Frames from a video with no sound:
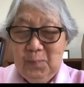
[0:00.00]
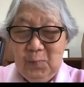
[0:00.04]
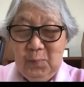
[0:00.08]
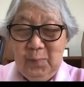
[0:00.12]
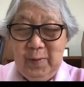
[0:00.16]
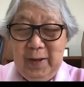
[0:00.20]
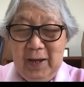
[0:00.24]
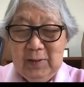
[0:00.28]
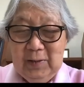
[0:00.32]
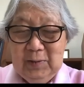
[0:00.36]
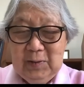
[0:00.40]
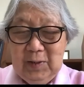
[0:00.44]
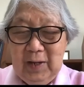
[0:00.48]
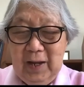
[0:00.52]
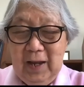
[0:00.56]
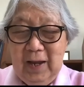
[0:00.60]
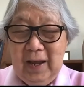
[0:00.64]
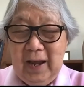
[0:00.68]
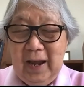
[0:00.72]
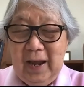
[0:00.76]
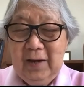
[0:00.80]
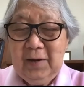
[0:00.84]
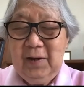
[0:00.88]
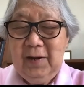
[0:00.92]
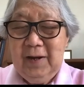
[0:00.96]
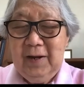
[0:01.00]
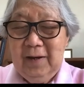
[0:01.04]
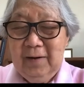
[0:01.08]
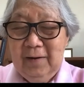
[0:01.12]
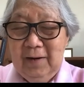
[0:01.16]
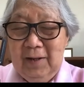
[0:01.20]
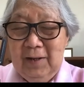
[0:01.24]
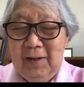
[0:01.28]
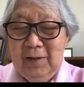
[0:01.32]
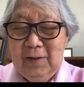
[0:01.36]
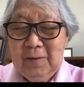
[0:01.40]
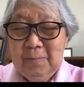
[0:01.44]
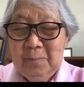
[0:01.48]
2H say
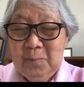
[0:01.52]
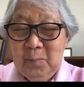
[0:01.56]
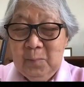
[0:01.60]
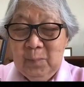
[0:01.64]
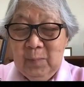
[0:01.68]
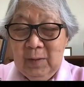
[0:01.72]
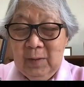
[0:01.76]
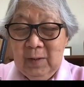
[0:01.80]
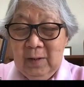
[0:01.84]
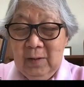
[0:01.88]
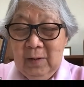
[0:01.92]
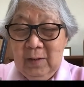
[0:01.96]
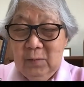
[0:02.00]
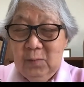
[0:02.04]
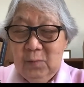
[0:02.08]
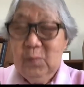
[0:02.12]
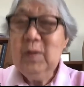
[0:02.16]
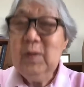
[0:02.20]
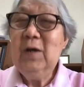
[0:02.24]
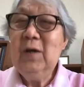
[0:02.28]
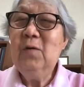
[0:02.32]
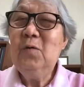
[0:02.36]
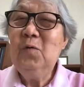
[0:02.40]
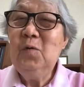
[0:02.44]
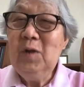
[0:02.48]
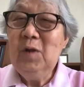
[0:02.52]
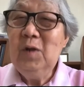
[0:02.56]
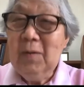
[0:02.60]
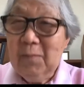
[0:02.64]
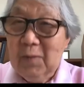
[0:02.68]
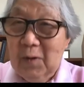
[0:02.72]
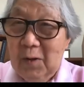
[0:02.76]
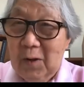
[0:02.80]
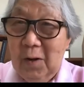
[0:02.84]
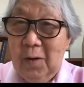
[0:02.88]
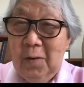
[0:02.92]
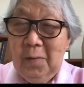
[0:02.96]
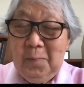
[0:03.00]
adherence to the rule of
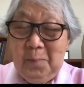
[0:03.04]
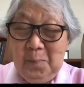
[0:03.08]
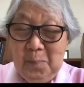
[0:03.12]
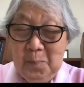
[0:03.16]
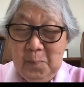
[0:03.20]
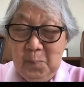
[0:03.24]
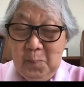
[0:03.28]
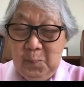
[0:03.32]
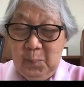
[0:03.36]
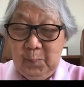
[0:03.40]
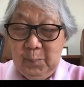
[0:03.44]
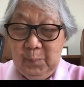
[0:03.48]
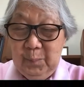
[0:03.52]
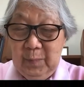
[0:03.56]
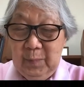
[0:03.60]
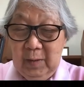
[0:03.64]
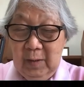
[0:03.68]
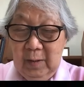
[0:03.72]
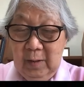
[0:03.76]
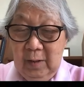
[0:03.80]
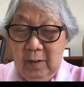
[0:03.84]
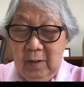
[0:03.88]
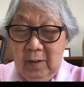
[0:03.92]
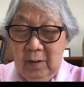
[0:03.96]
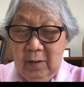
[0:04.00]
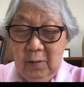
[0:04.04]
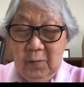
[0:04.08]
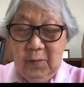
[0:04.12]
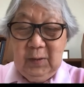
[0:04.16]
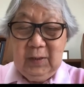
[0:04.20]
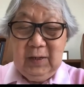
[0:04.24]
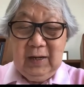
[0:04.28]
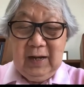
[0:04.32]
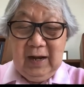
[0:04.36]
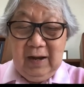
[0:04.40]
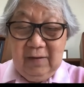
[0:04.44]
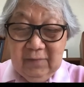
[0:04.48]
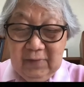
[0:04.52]
law,
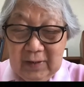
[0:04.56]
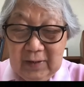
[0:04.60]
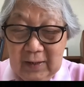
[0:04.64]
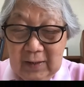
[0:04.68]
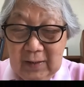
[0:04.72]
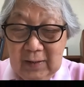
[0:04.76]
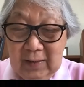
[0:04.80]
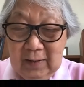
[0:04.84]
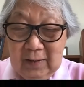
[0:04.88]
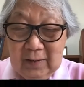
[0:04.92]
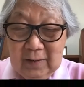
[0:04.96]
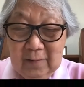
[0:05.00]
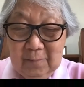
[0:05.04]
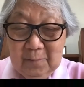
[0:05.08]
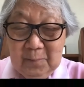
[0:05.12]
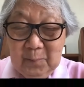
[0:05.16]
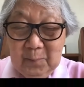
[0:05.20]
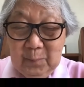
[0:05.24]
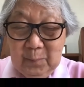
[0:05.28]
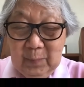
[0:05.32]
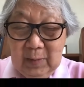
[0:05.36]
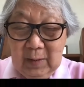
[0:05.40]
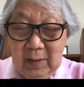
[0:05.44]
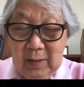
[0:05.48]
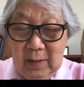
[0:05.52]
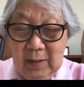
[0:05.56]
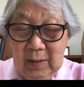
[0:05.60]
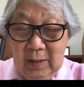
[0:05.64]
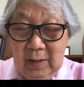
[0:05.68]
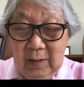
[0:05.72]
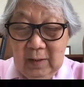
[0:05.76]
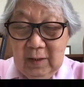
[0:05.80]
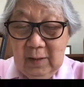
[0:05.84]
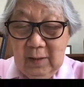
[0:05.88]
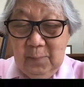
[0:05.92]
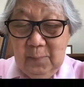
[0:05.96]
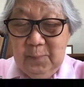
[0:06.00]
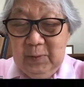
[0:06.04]
good governance,
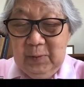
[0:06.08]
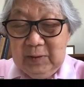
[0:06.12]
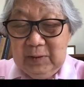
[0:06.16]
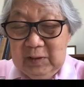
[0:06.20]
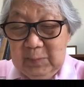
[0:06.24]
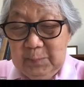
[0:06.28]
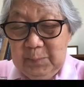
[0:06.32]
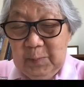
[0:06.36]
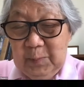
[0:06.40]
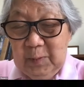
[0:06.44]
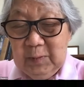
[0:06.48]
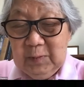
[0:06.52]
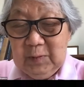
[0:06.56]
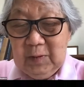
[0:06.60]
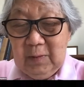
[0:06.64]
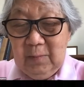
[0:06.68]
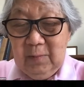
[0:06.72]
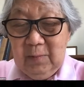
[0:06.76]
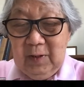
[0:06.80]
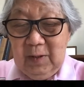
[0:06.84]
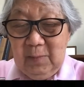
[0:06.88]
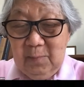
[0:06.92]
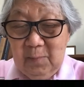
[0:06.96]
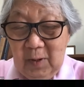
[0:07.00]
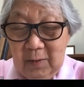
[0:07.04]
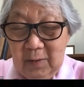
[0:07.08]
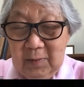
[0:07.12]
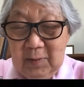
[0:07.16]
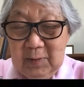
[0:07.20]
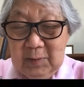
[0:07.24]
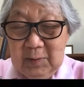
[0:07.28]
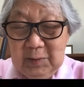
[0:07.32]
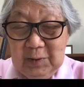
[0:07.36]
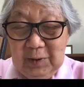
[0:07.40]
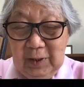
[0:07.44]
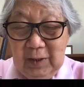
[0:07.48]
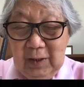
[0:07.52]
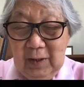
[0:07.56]
the principles of
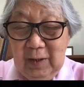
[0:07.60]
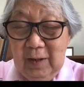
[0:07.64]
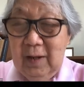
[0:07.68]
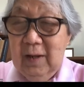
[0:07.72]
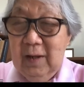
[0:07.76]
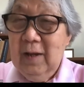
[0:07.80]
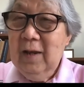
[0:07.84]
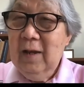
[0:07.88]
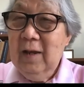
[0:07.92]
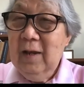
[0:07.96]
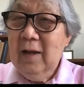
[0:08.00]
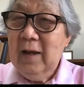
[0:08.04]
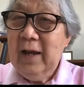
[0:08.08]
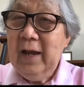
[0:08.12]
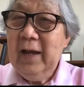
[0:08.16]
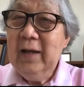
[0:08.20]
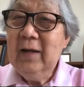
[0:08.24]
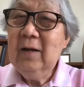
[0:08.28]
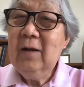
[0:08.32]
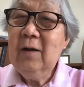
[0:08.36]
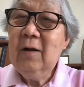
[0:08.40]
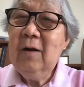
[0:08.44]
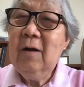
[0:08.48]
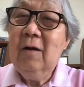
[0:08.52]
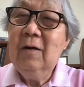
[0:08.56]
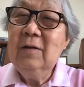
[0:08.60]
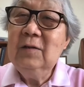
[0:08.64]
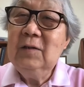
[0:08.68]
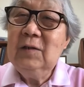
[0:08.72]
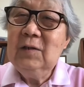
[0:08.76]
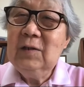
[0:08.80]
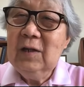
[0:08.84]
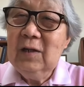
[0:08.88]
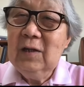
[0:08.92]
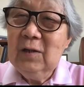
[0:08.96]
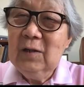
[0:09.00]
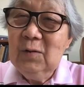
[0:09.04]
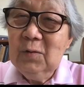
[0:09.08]
democracy, and
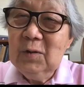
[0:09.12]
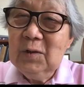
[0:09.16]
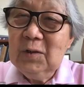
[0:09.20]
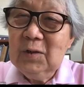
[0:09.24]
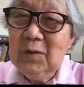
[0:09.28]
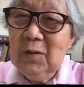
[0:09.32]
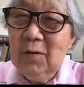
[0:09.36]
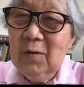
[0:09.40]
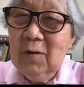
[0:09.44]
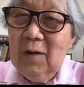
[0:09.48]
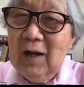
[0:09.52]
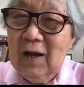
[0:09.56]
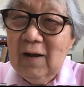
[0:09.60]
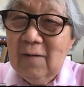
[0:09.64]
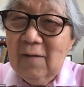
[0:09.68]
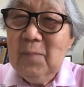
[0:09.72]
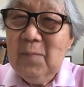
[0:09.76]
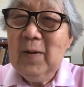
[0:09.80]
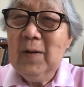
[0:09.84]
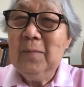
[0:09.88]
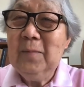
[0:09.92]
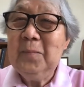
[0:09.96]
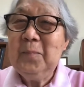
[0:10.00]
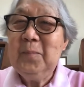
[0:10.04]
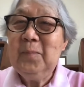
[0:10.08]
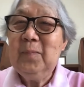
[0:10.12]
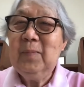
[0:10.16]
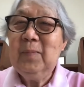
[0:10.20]
constitutional government.